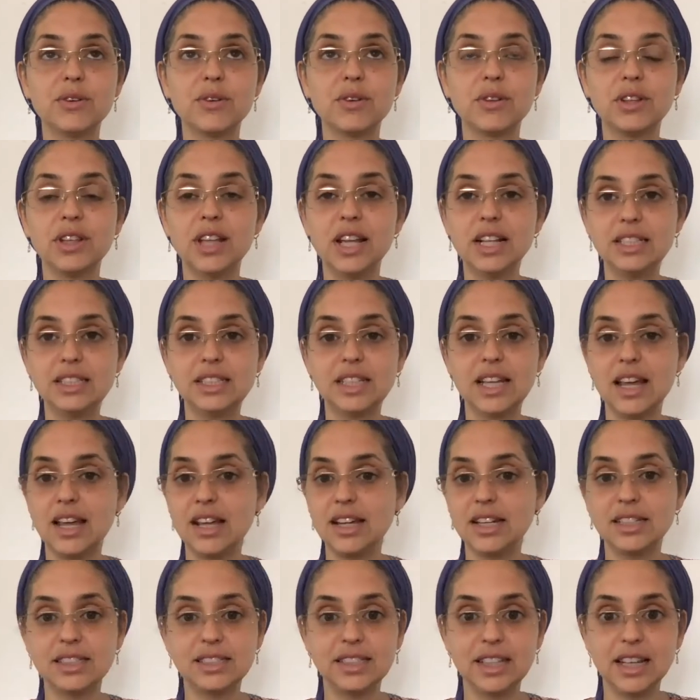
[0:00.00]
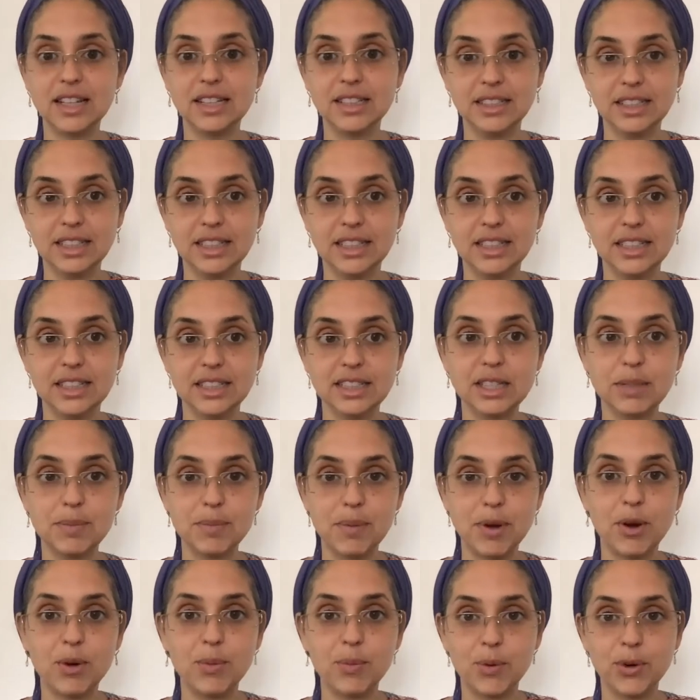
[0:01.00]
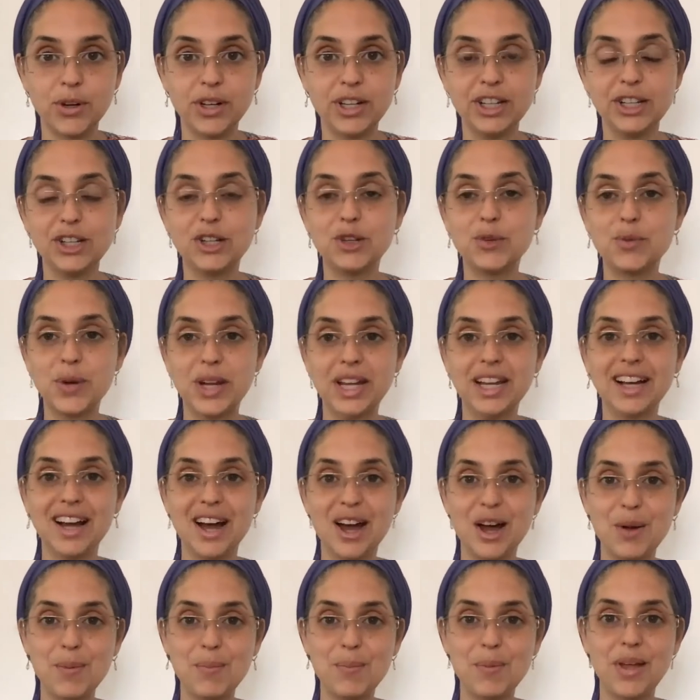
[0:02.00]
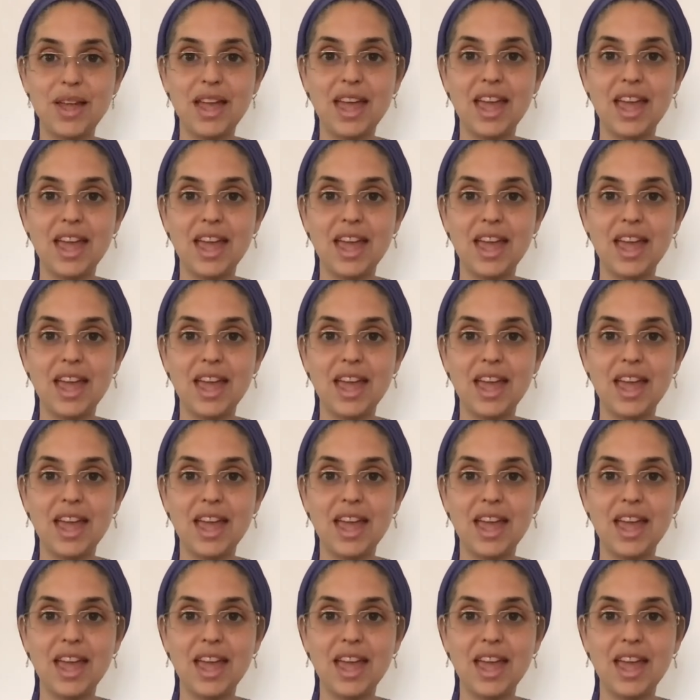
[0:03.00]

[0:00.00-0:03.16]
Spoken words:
let's say, suddenly tomorrow morning you wake up